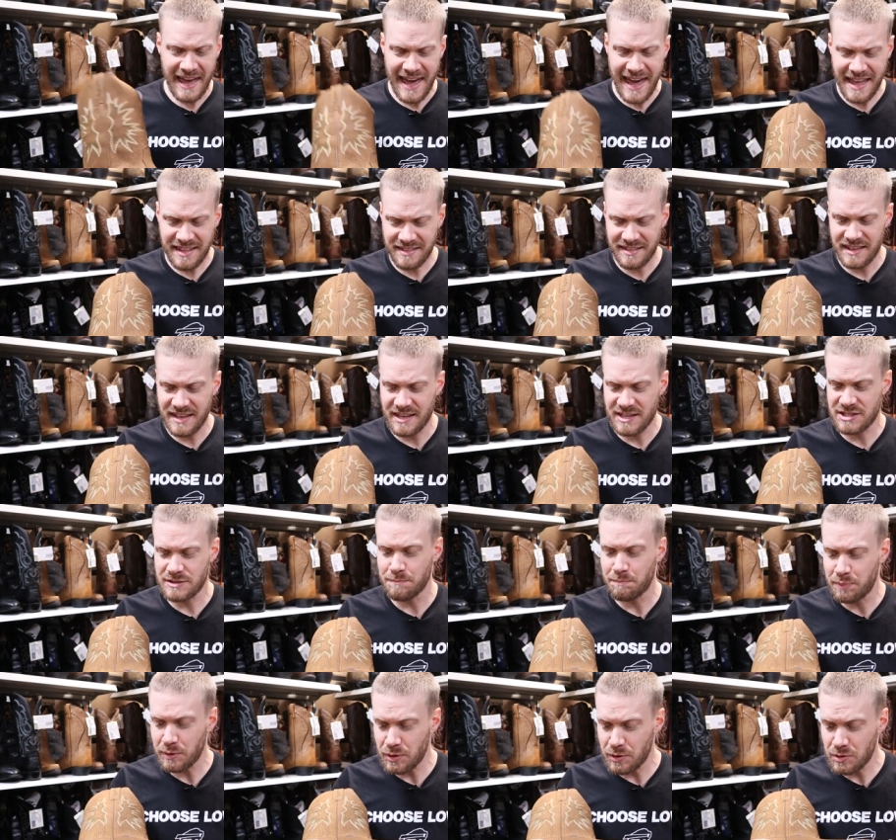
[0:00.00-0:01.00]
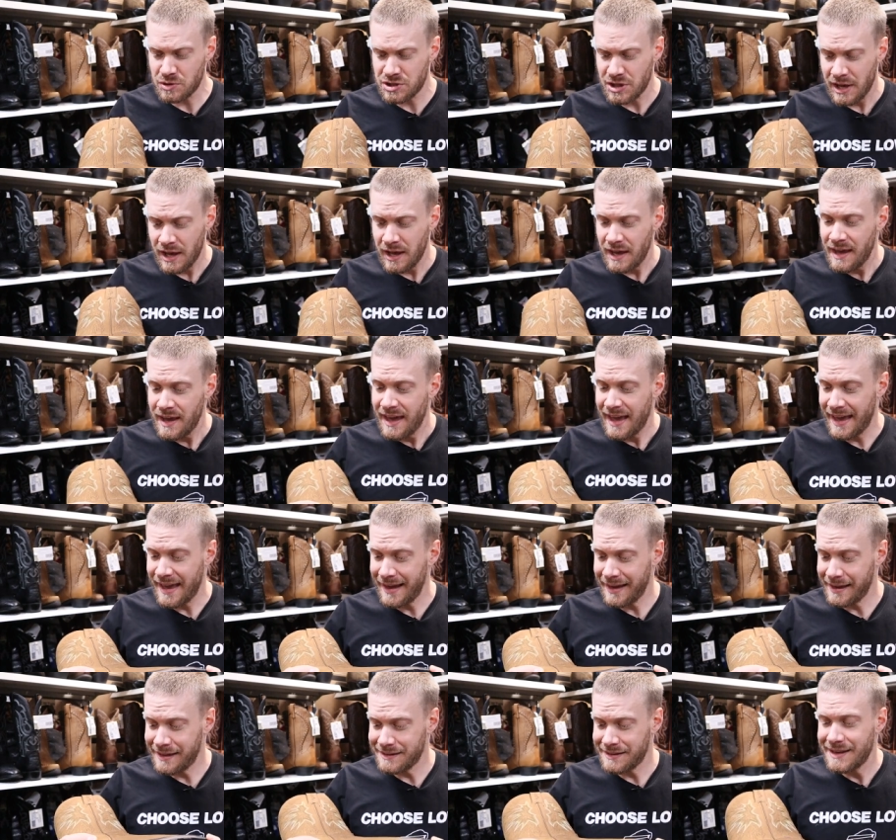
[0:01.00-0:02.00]
at this boot
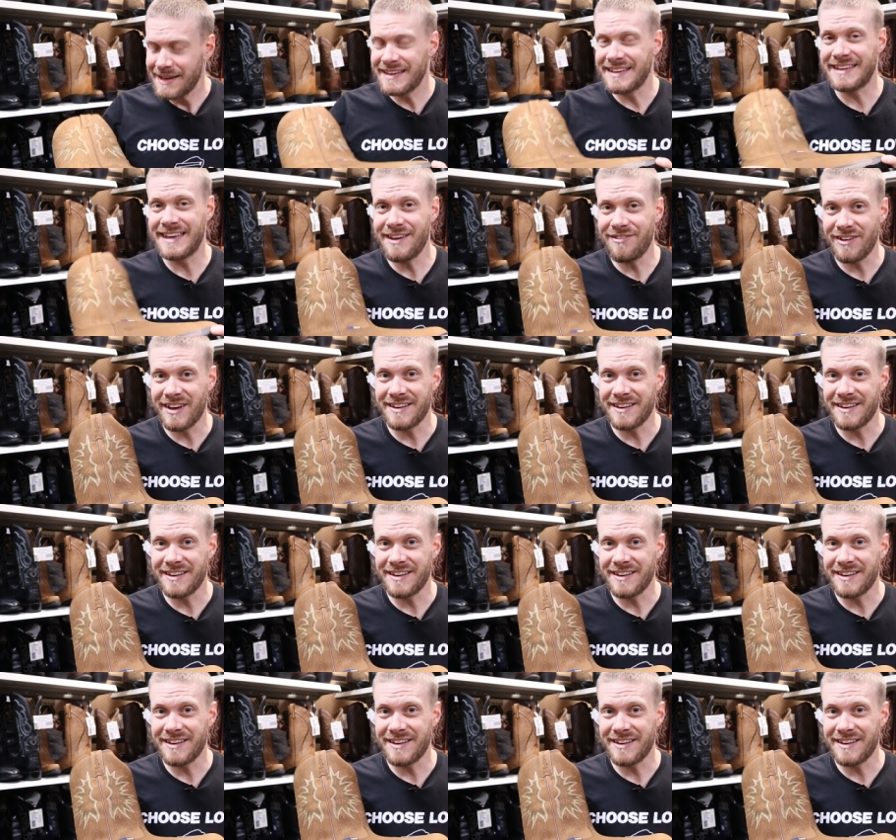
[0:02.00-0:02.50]
and give